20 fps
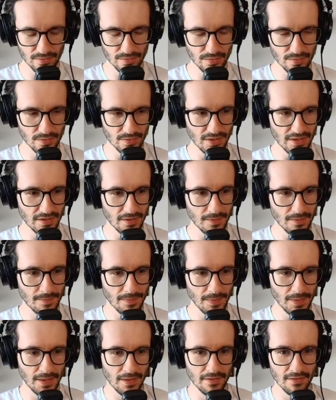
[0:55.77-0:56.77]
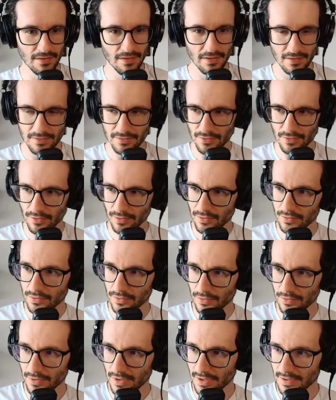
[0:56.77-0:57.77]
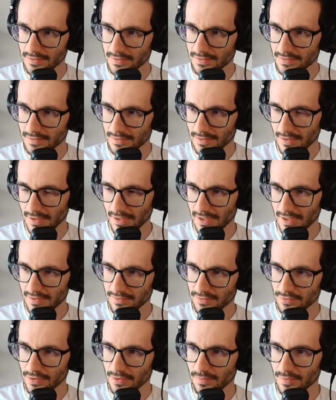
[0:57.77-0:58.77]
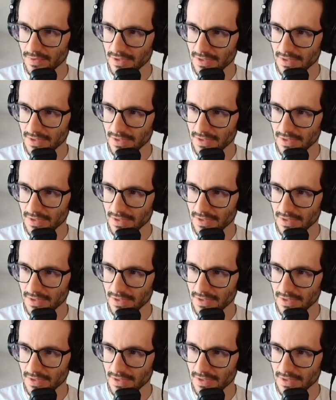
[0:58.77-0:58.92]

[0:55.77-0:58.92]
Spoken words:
today. So today's live stream